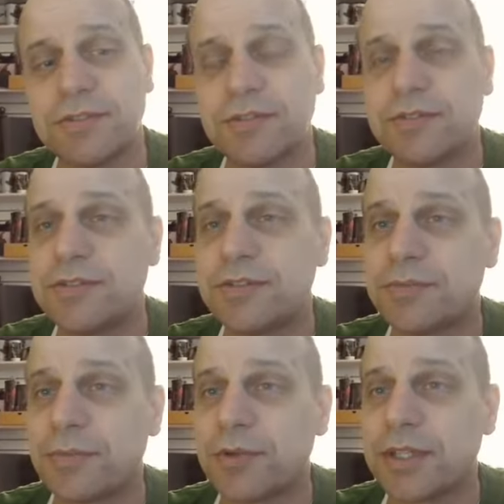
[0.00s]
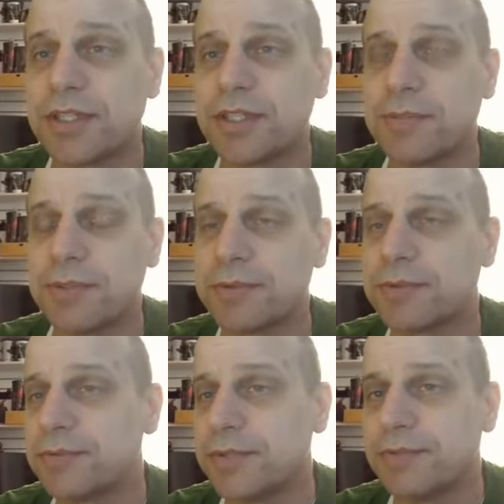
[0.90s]
supporting these
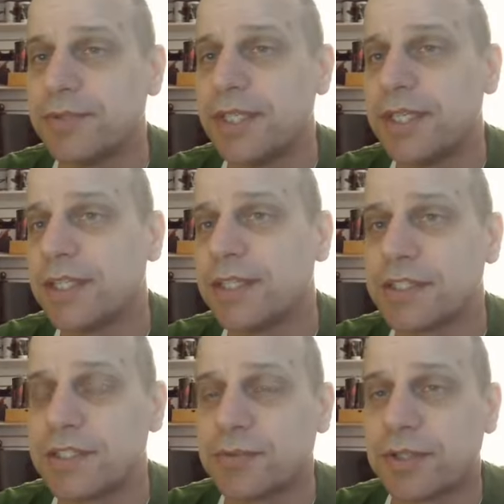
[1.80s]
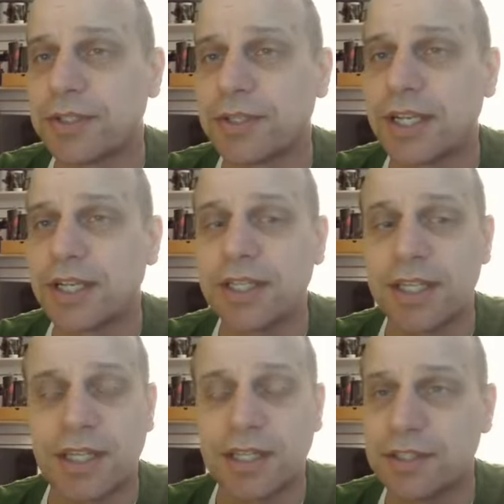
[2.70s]
people, then this is what they're
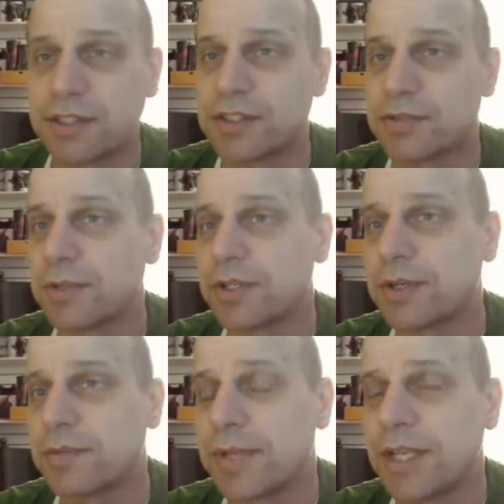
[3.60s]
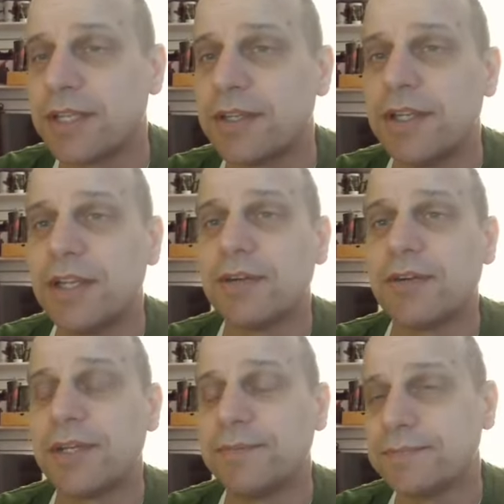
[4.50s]
getting, and this is what they're paying,
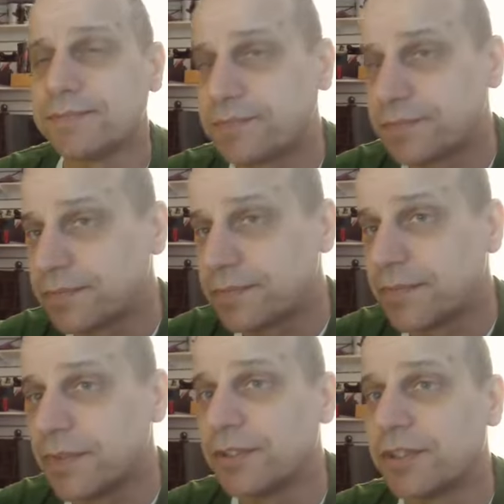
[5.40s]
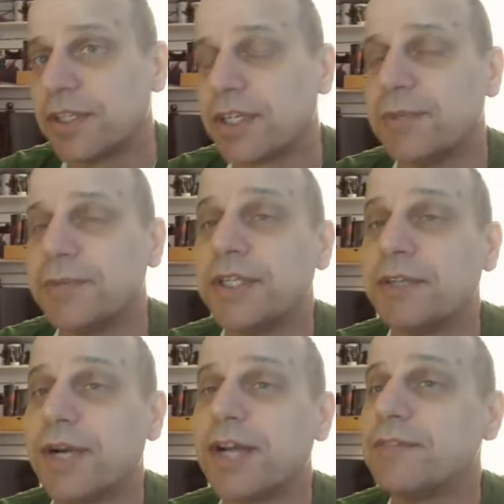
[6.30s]
right? You're going to come in
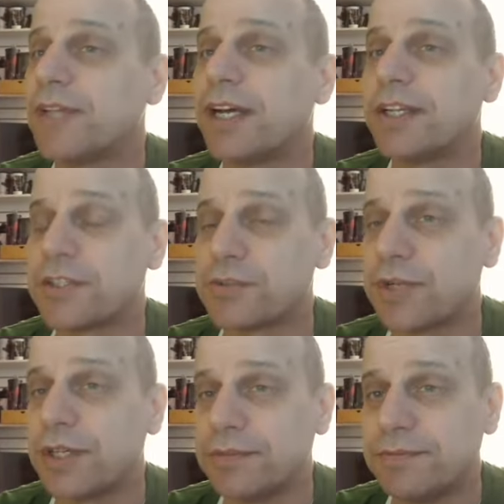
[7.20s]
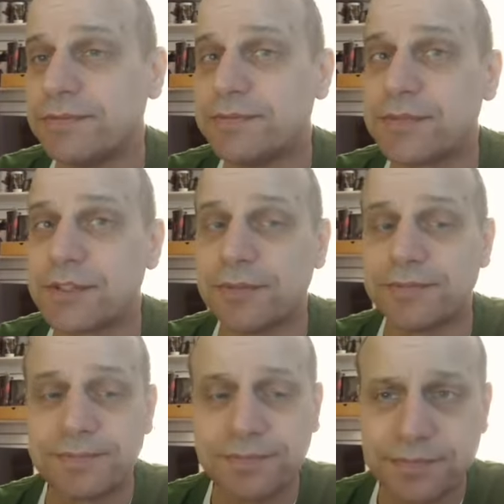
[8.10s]
around that as well. So
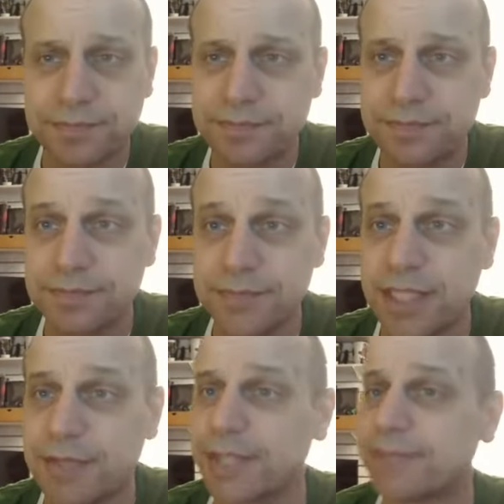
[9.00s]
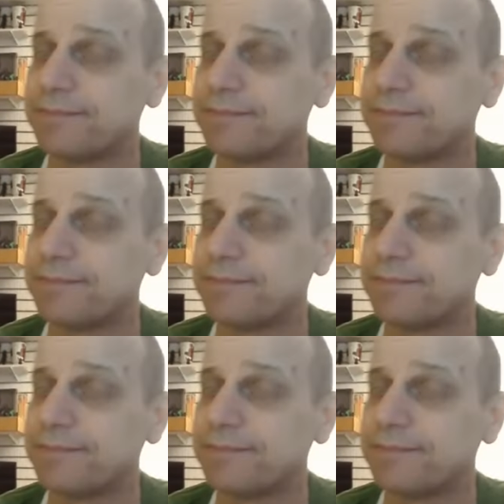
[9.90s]
anyway,